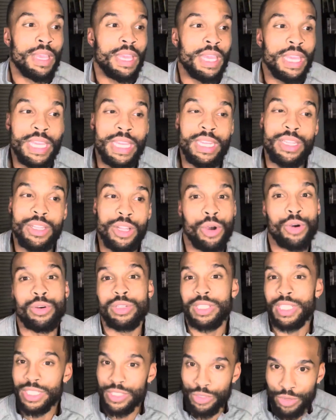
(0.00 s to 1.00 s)
knows
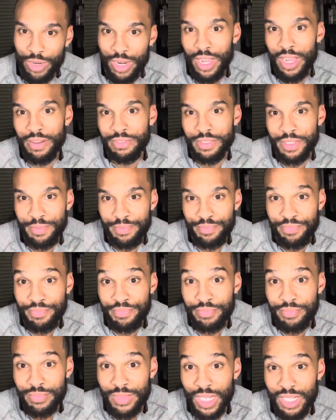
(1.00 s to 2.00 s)
his craft.
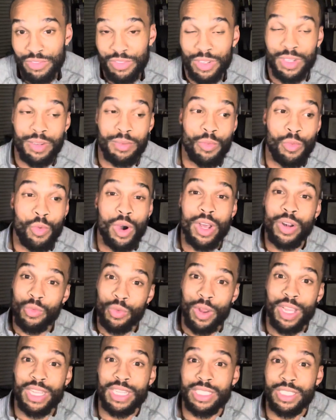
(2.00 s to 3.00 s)
From one
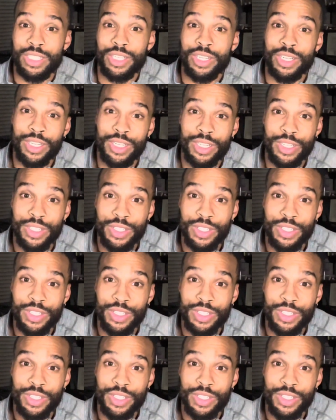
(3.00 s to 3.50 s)
wrestler